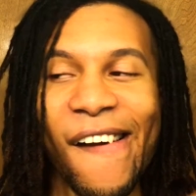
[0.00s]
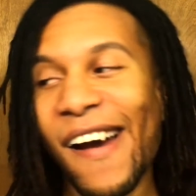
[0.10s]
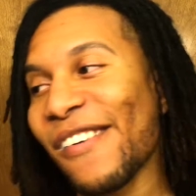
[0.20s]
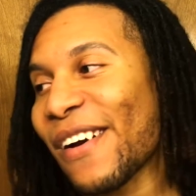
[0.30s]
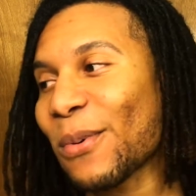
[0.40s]

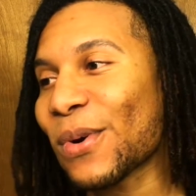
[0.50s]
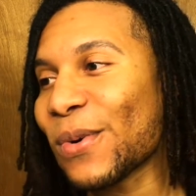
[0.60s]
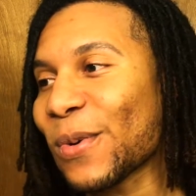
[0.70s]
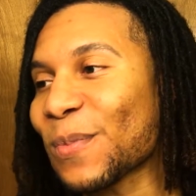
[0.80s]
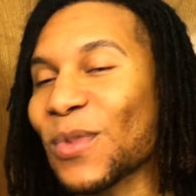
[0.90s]
all right, well,
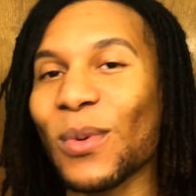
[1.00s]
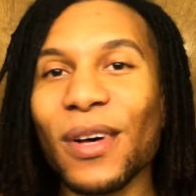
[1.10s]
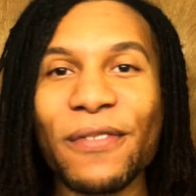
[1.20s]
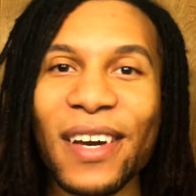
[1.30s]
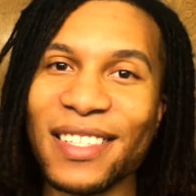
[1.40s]
cool. Well,
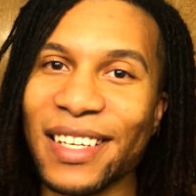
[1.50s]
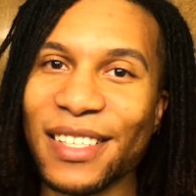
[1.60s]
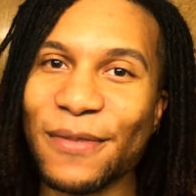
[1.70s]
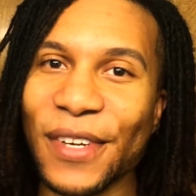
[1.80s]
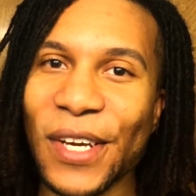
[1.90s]
if you guys like
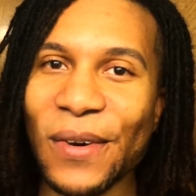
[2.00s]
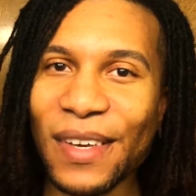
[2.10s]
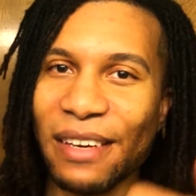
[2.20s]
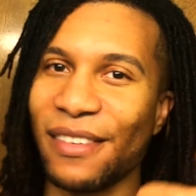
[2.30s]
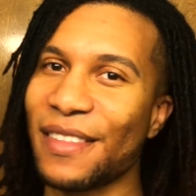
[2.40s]
this video,
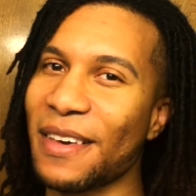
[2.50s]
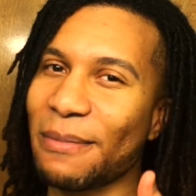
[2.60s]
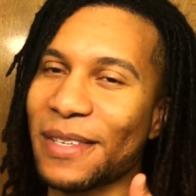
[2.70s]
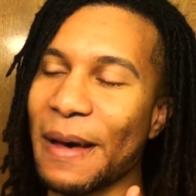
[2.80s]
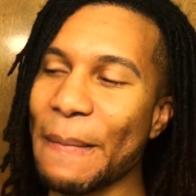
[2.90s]
give it a
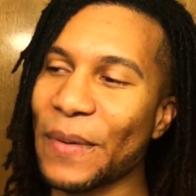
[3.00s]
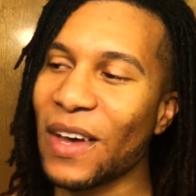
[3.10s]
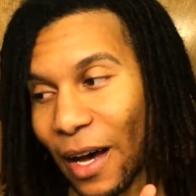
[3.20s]
thumbs up.